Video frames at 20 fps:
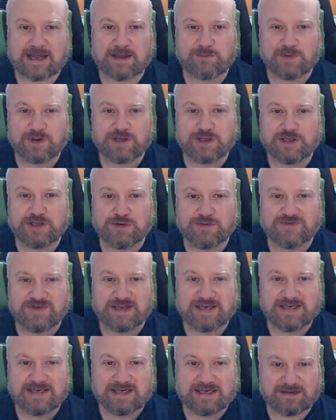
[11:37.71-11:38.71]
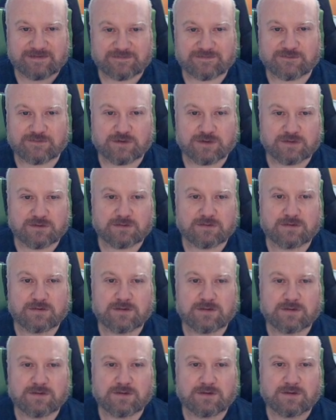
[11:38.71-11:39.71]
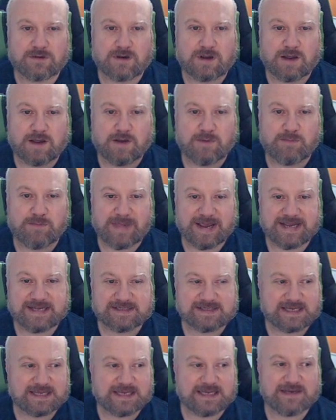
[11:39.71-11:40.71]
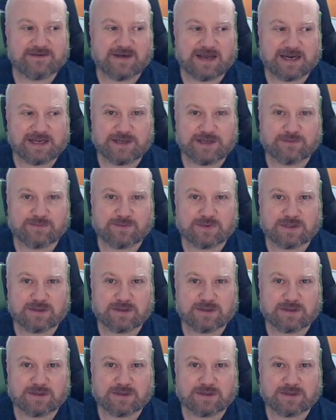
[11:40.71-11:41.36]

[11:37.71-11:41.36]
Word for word: I'm going to use a different base key value,